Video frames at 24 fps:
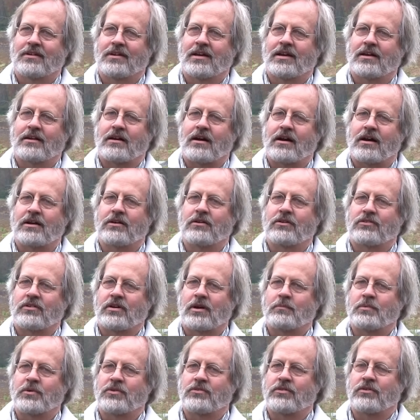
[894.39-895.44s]
at a higher
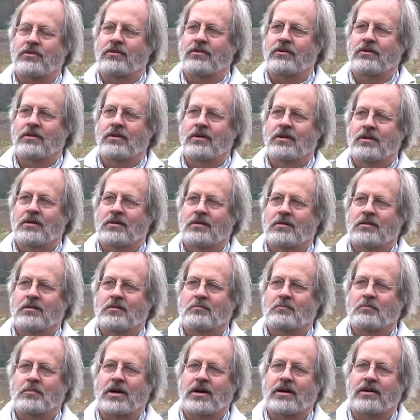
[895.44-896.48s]
temperature,
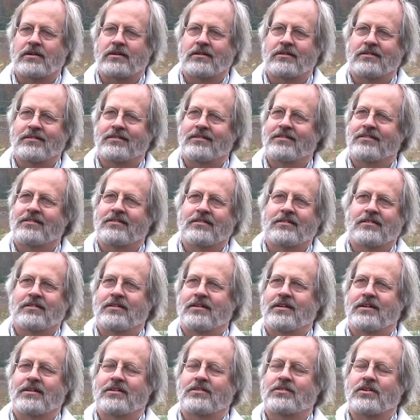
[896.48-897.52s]
but
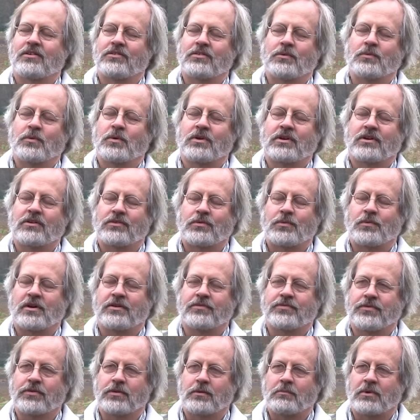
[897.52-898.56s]
it doesn't work as
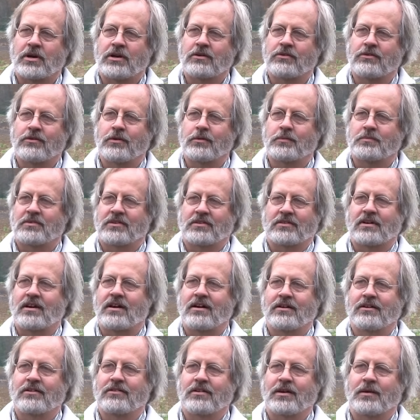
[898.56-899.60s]
well for the microbes at the
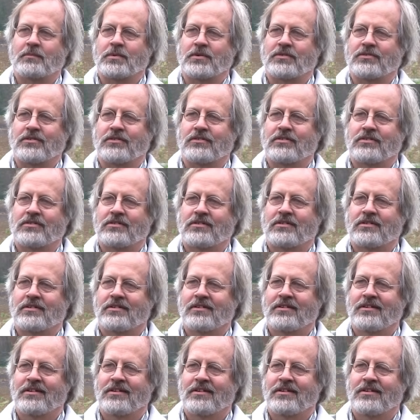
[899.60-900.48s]
higher temperatures.